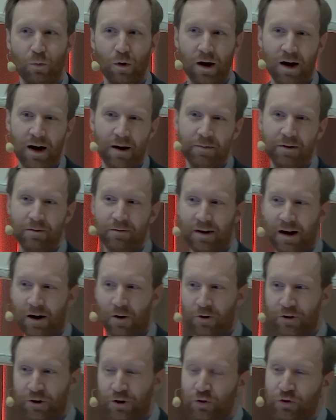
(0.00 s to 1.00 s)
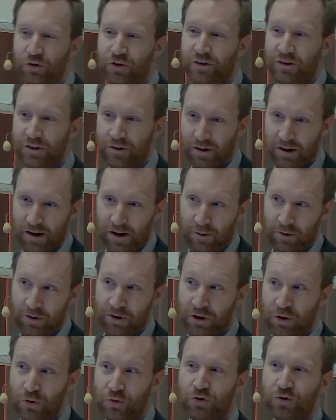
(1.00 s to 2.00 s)
Well, I mean, our
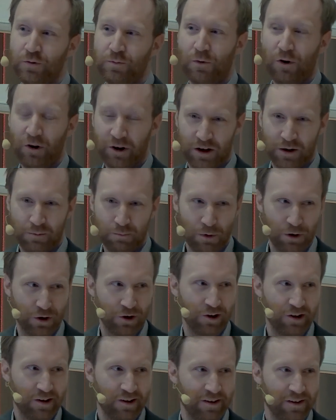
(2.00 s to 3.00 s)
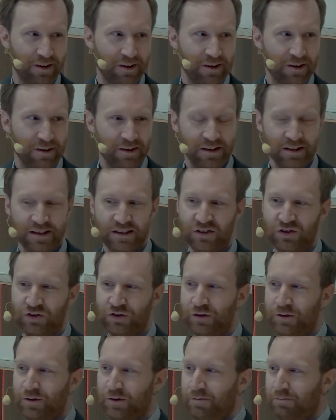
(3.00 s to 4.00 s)
go-to market model is
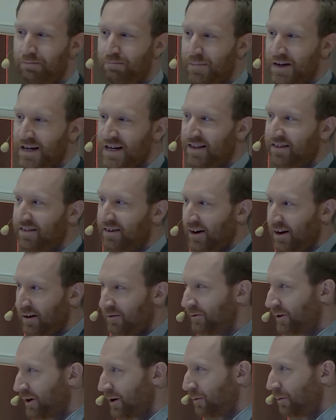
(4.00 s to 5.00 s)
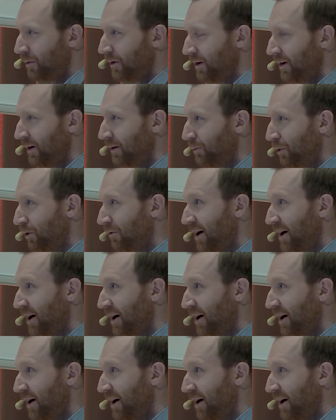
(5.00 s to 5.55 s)
to meet healthcare